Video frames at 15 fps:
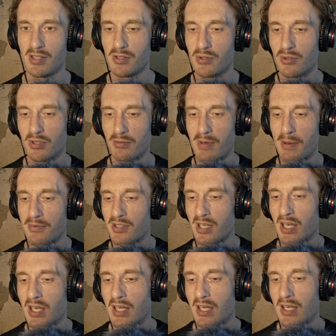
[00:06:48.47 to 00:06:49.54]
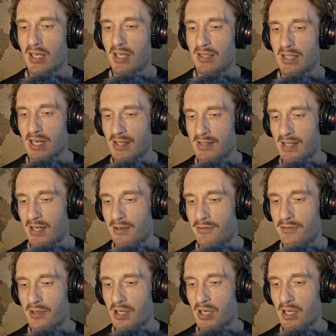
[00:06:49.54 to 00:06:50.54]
Google Maps does have.